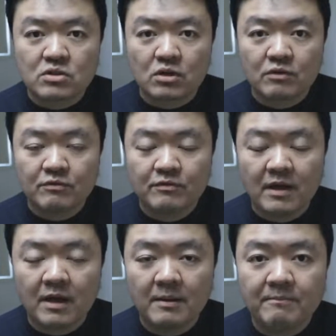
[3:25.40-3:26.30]
sort
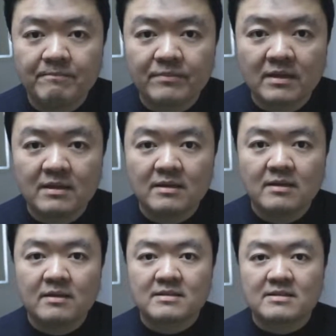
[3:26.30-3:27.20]
of
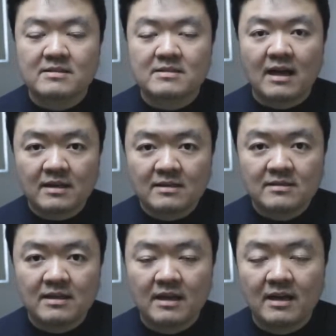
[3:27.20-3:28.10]

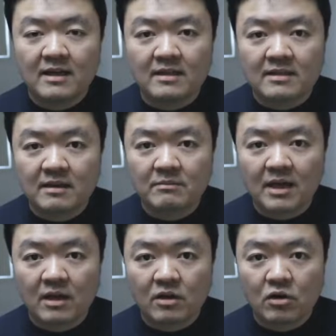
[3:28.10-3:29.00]
stuck, and some
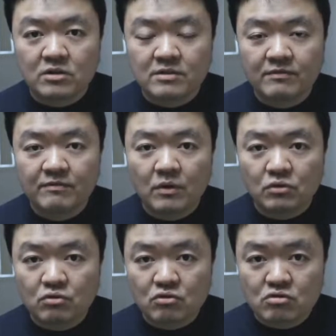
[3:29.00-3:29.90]
can cause the
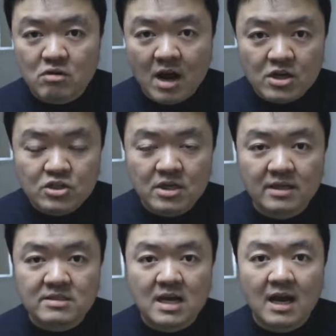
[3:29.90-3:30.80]
phone to
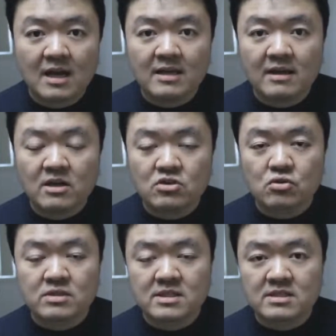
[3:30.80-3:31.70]
crash entirely. The
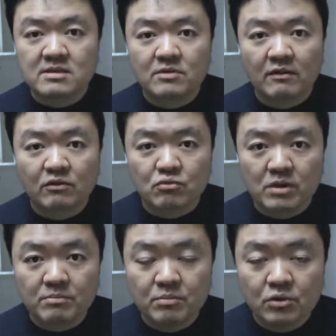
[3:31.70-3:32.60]
Android system, you have to
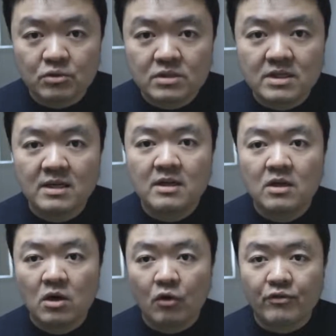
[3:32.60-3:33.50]
reboot,
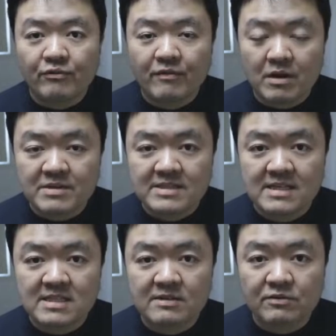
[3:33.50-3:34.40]
or it's very
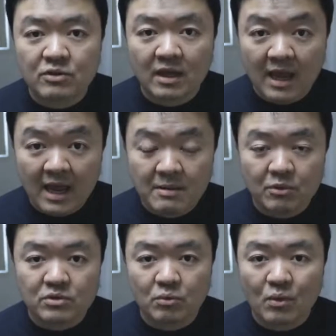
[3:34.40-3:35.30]
sensitive to the
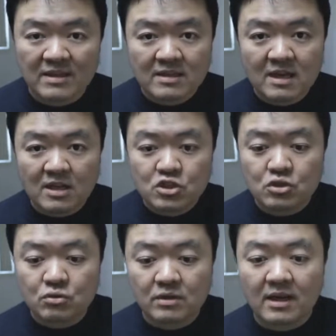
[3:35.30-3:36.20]
cable. So one
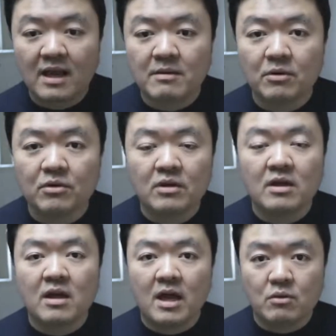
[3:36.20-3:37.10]
touch to the cable,
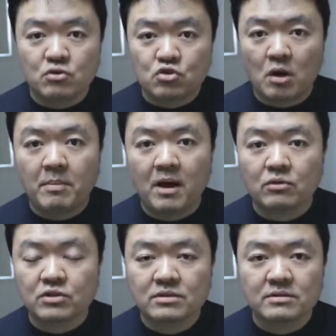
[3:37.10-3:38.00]
it will drop
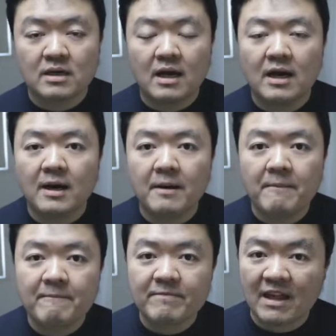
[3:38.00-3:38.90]
out.
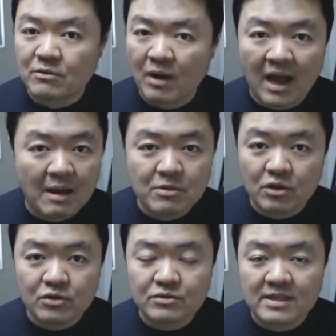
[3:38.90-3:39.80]
That's why I'm
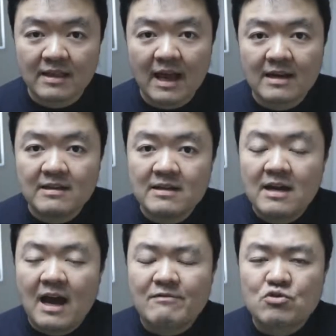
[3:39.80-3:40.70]
not using that.
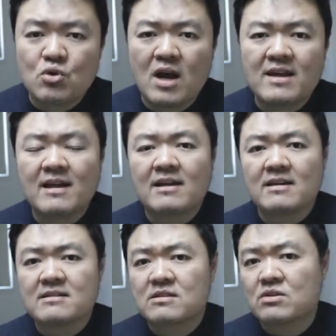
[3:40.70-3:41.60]
I tried that
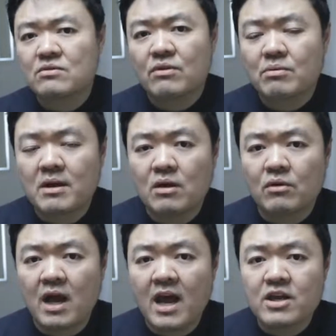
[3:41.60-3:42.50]
in
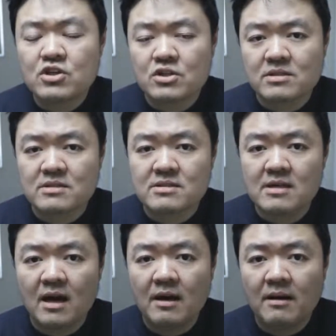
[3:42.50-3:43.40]
2-3
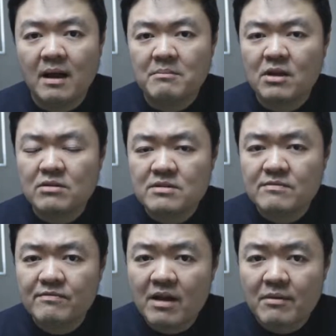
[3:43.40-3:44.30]
occasions. I'm
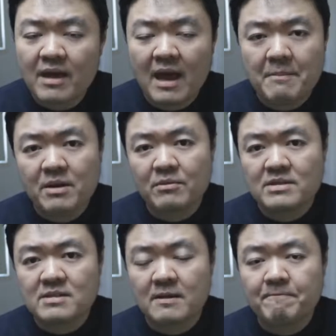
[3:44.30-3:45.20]
not very happy
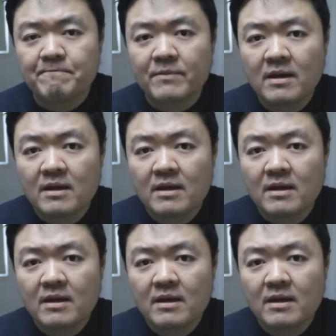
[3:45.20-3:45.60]
with it.